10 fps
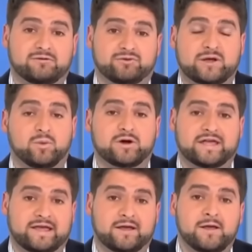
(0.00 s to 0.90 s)
and
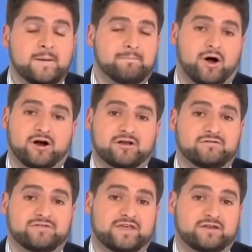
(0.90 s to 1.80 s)
reworking part
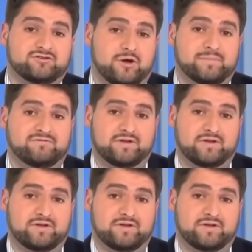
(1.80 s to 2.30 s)
of the Trump